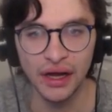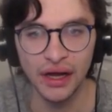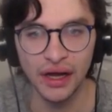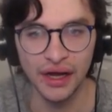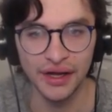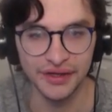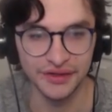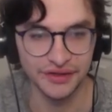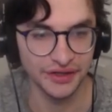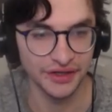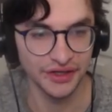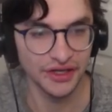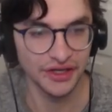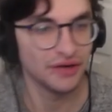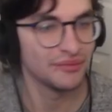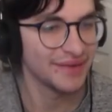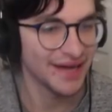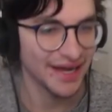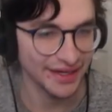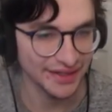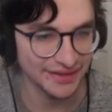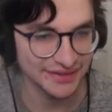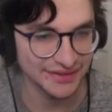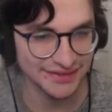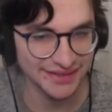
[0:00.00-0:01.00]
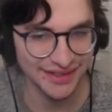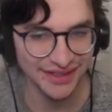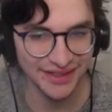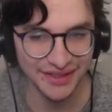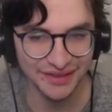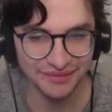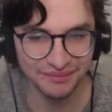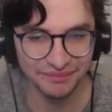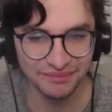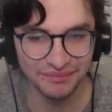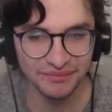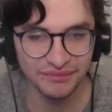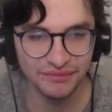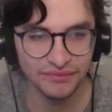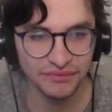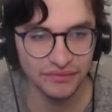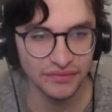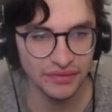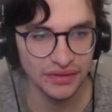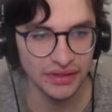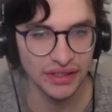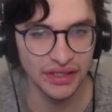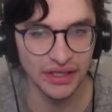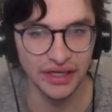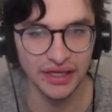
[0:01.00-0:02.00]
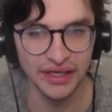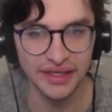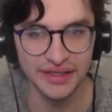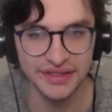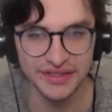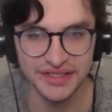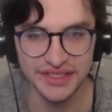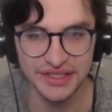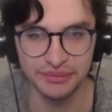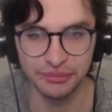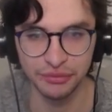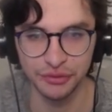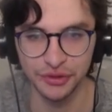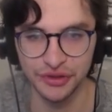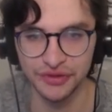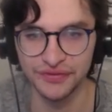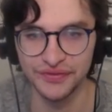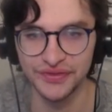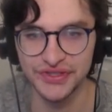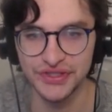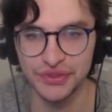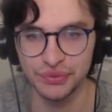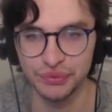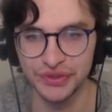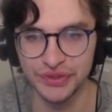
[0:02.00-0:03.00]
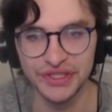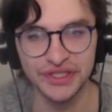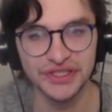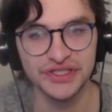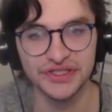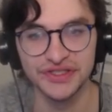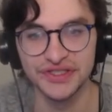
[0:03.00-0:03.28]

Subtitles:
You can go back in time and see previous weeks.